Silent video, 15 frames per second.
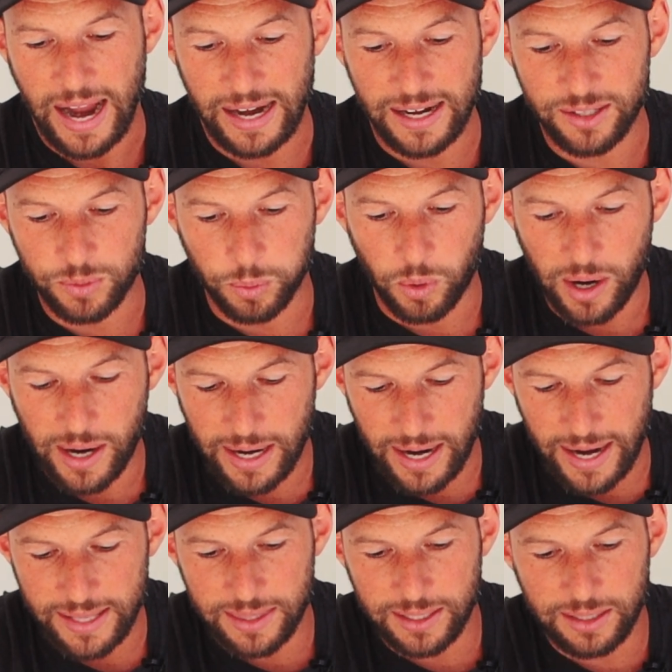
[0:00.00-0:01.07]
And it's why
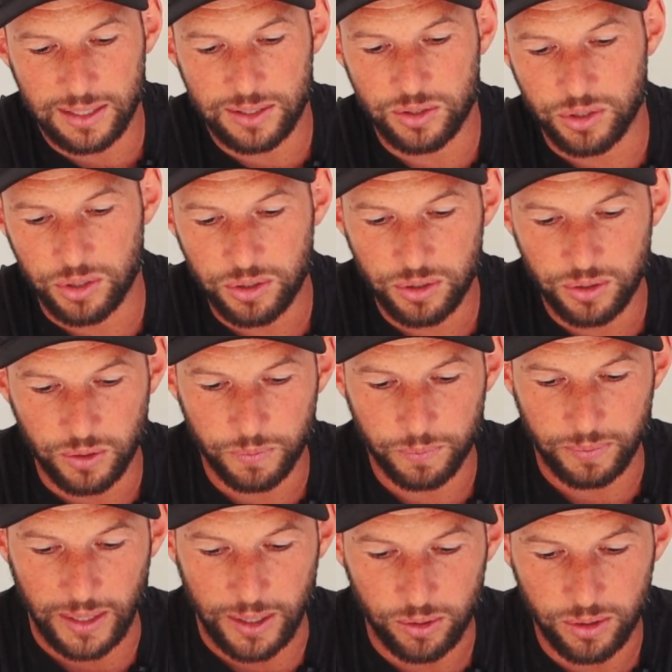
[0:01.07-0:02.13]
I think this new
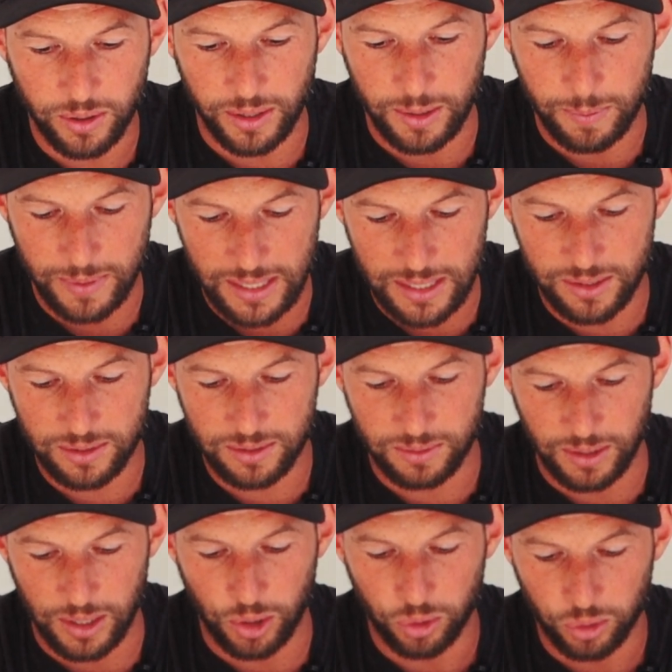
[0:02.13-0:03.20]
algorithm is
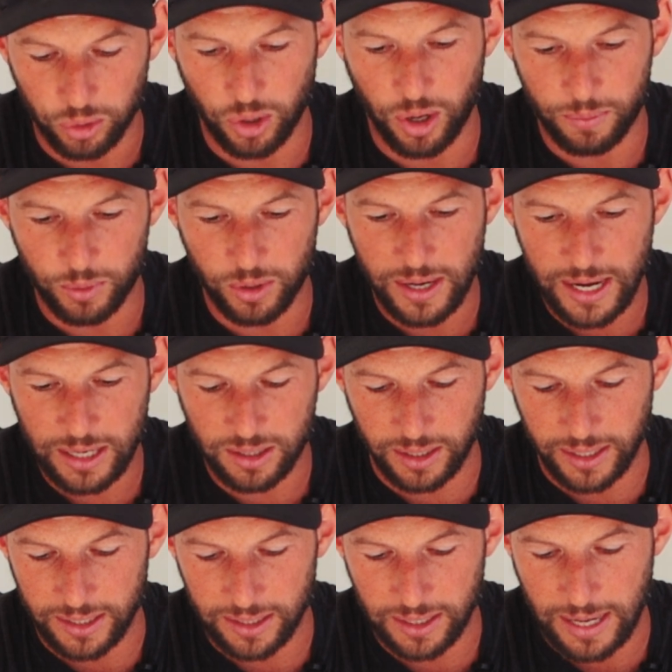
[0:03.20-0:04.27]
a lot more
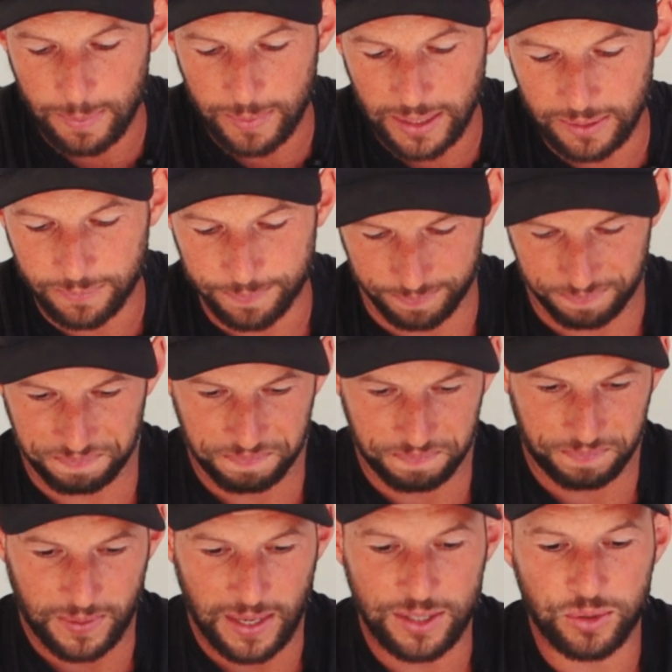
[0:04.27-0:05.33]
accurate. I mean,
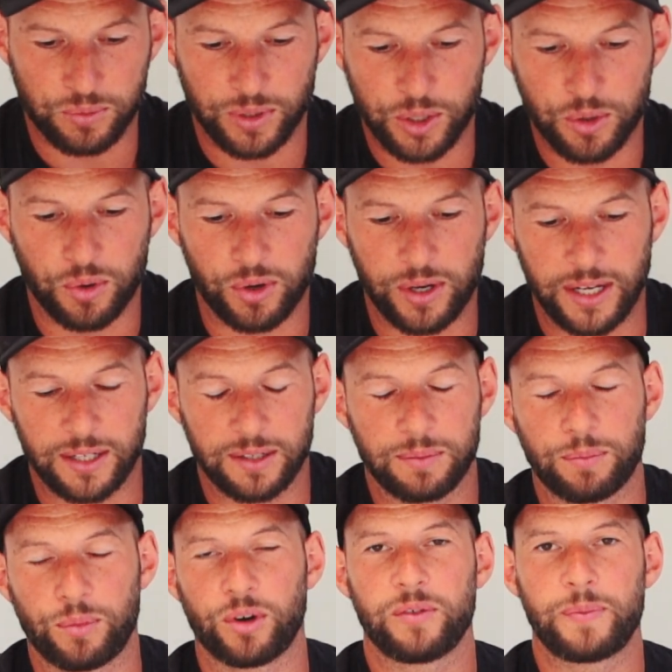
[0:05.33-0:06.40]
it's recording
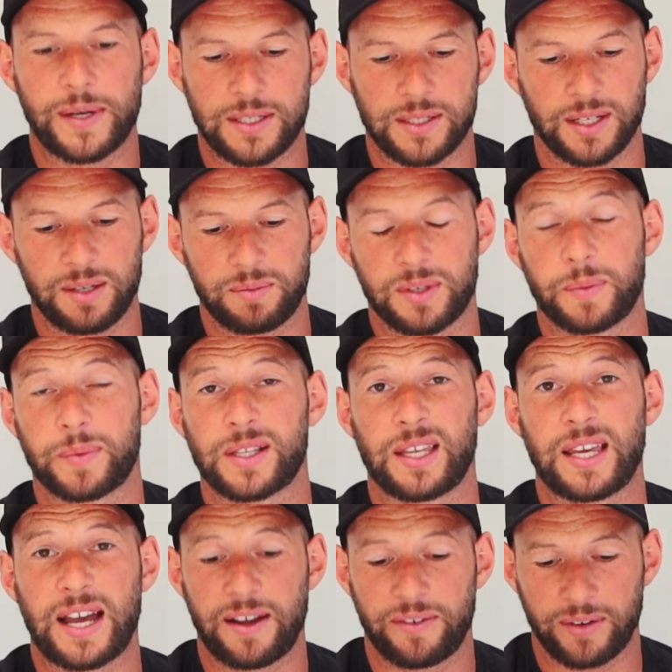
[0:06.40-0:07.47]
more of my sleep,
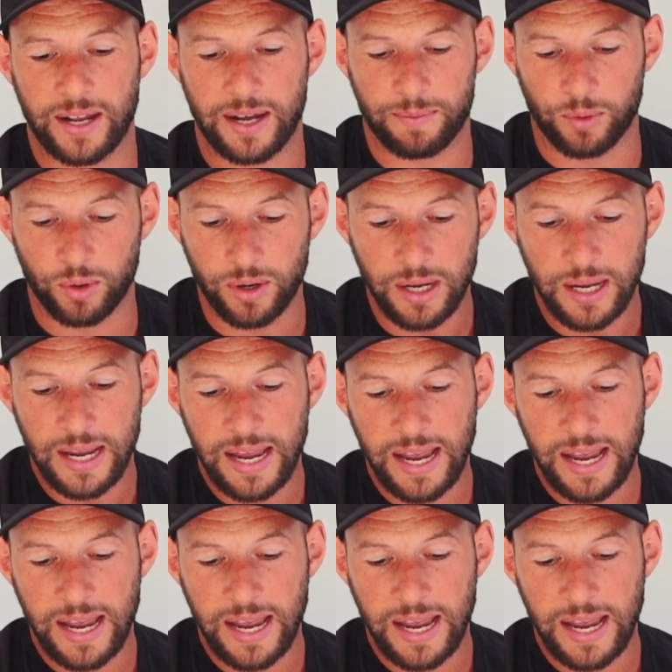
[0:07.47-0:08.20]
typically half an hour more.